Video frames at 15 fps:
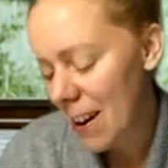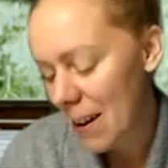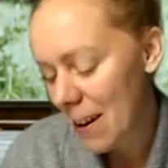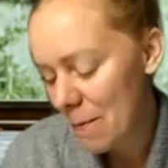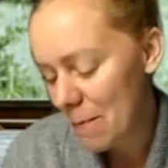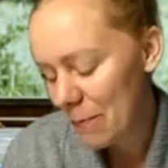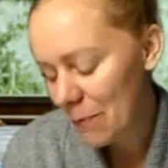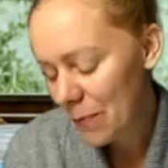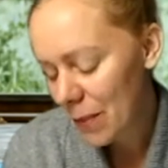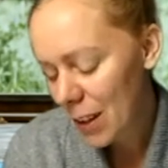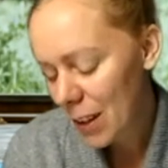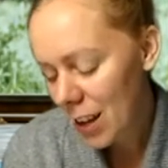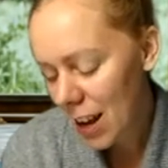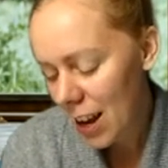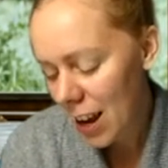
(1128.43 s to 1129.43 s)

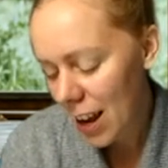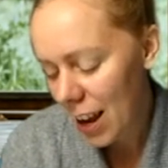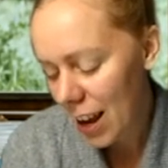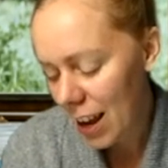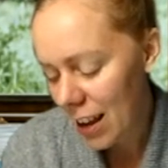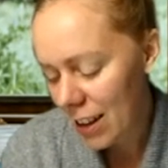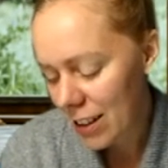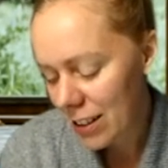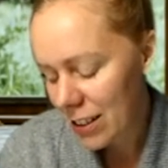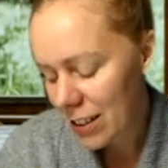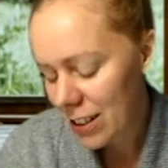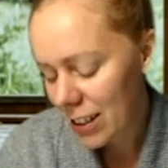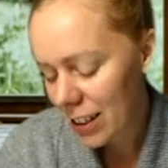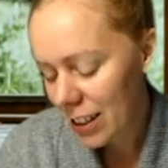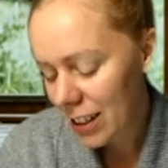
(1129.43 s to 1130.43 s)
And
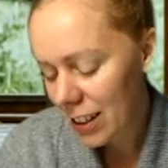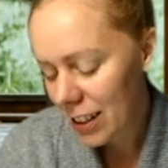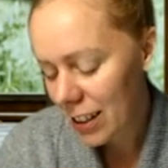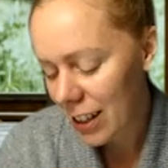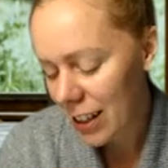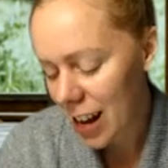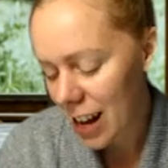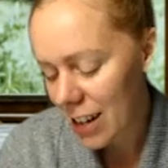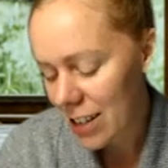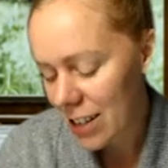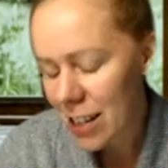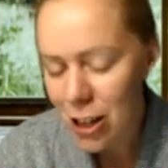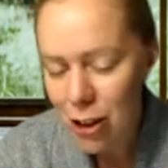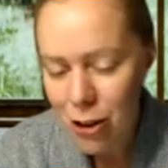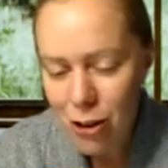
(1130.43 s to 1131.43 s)

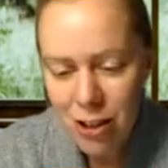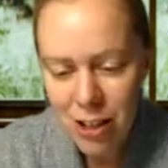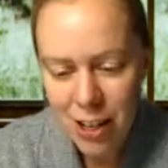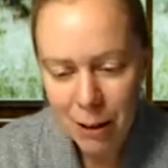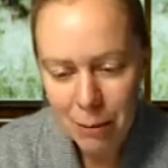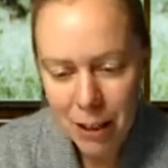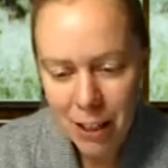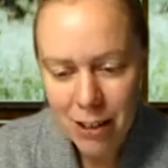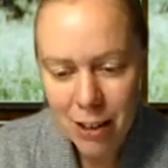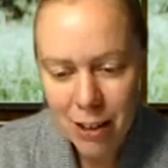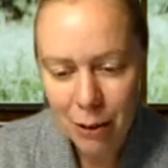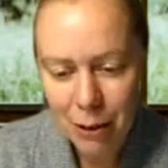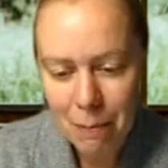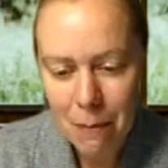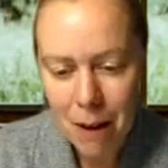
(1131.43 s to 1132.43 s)
it's interesting because it
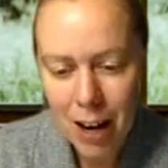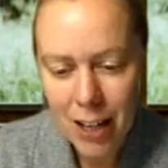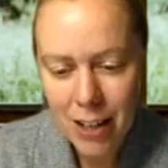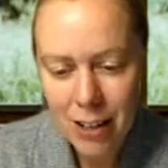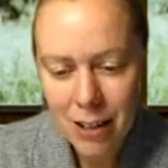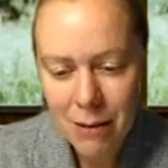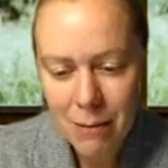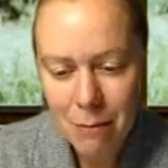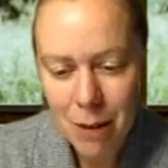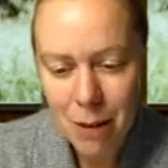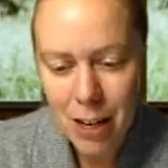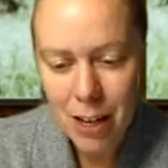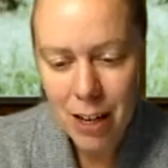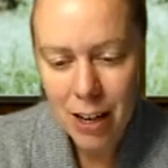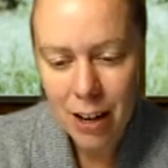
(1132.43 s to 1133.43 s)
reminded
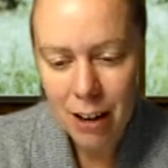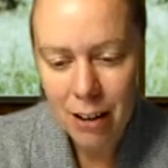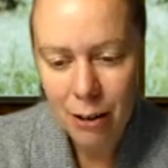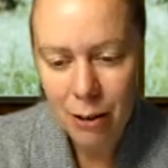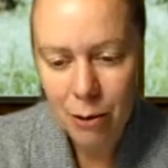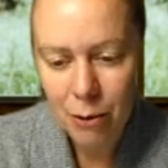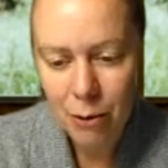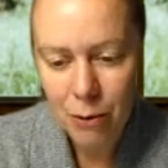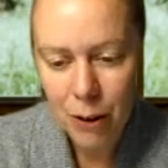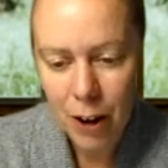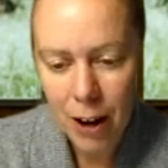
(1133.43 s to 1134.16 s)
me of